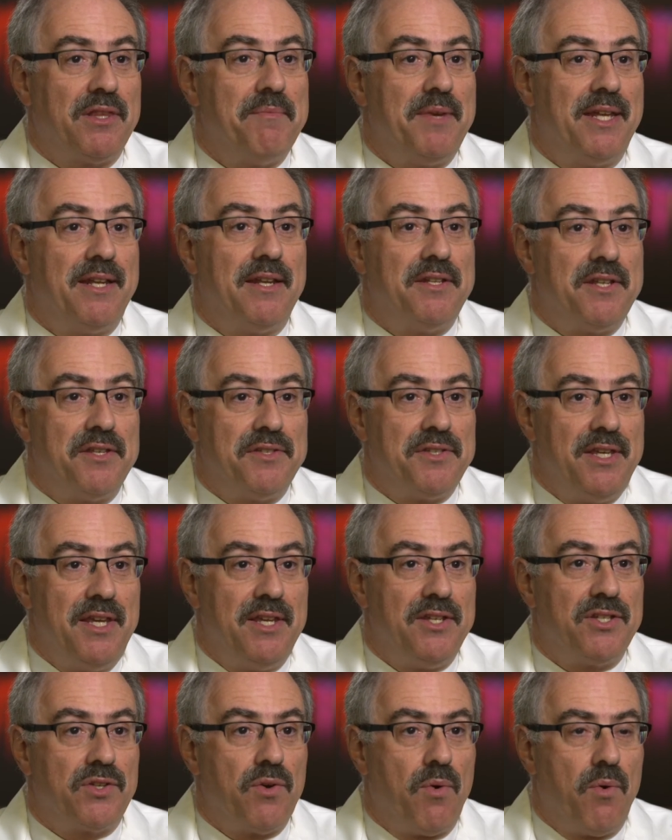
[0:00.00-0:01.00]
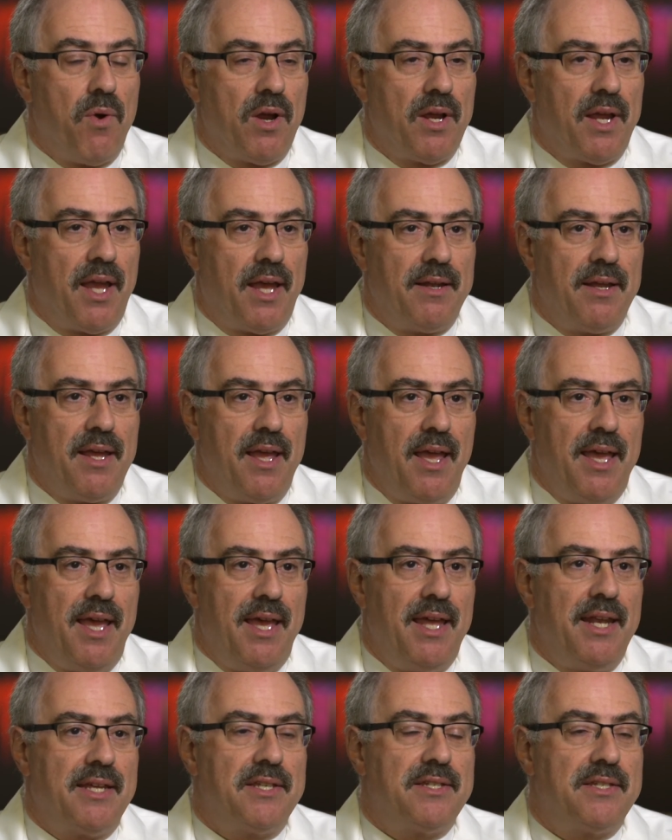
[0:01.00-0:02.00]
them in a diseased organ,
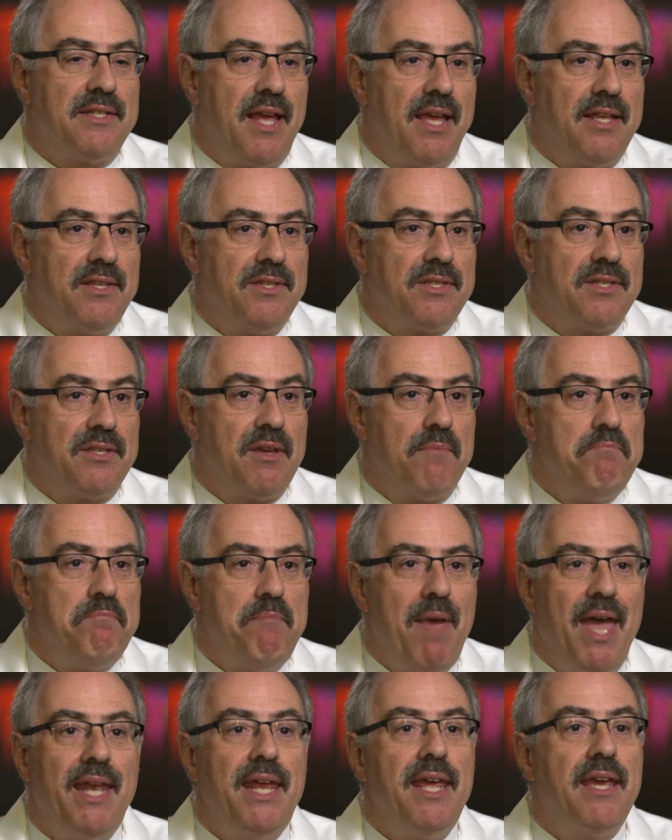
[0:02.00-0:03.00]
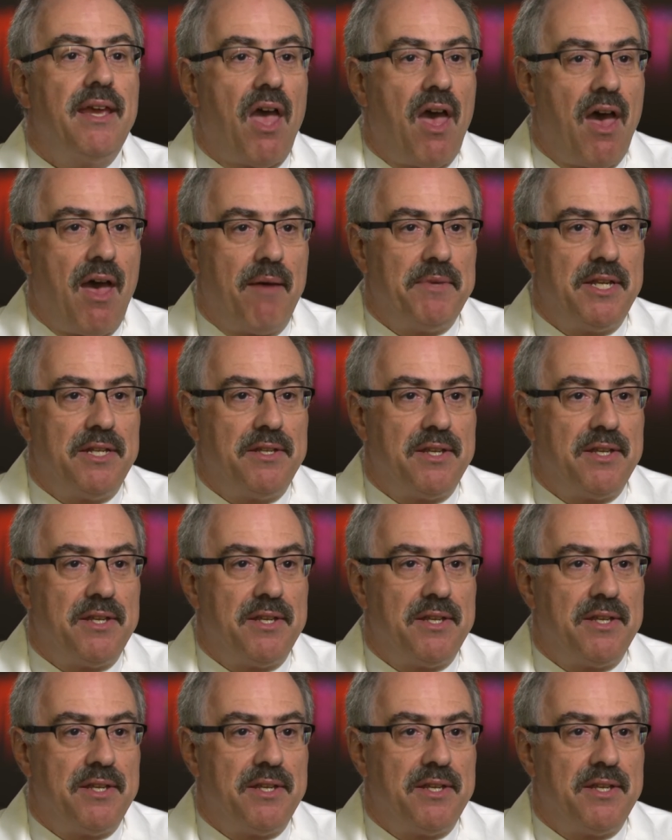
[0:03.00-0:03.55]
it extends to many common